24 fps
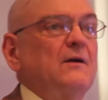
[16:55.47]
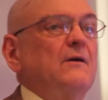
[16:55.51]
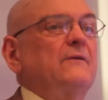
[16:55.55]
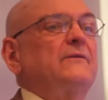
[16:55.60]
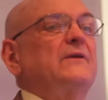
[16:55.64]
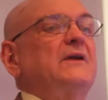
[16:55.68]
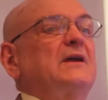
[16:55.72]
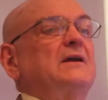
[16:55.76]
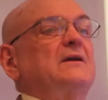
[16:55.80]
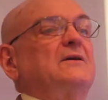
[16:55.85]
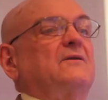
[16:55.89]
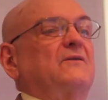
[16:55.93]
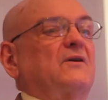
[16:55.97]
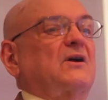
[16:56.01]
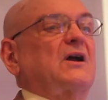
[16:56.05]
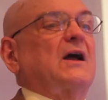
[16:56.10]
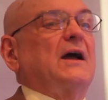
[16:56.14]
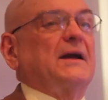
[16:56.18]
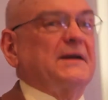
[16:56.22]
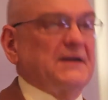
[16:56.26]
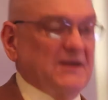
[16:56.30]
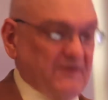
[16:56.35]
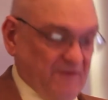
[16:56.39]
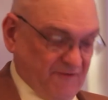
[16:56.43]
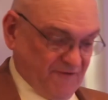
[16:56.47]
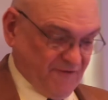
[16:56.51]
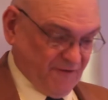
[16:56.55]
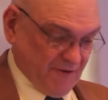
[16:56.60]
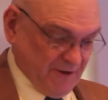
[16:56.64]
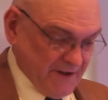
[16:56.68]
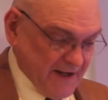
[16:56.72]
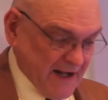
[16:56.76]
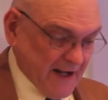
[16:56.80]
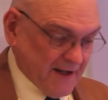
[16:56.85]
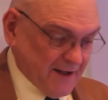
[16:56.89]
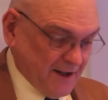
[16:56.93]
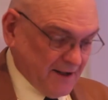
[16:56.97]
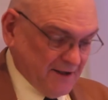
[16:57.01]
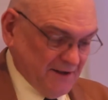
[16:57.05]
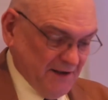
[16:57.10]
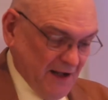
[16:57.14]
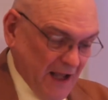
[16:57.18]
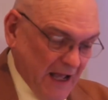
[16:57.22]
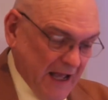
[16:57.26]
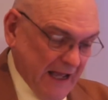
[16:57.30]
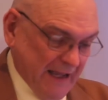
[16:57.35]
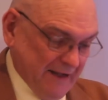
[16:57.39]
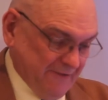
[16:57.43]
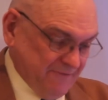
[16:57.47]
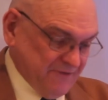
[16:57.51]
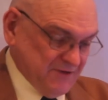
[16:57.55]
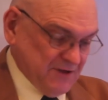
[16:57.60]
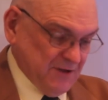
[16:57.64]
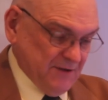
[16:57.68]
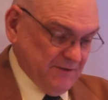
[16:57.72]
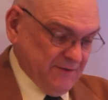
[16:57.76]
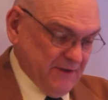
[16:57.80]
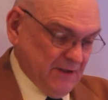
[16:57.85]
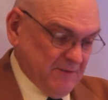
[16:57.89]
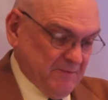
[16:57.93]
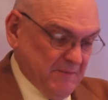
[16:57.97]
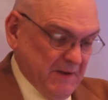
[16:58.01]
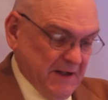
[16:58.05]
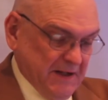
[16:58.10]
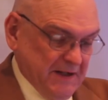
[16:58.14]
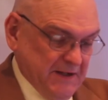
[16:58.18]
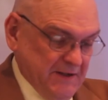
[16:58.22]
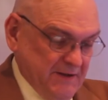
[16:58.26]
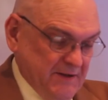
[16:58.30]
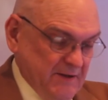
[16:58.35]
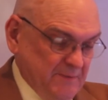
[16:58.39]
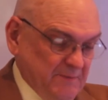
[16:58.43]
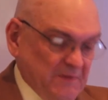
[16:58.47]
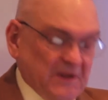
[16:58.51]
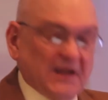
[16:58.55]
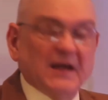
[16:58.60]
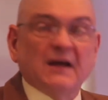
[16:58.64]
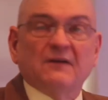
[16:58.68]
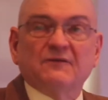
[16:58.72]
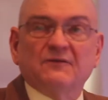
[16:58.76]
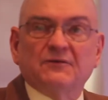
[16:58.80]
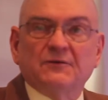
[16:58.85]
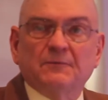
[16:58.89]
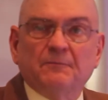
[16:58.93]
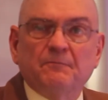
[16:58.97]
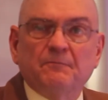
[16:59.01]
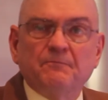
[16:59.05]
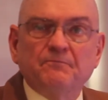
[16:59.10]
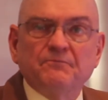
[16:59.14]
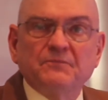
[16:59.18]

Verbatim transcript: the kind of frenetic lives that many of them live.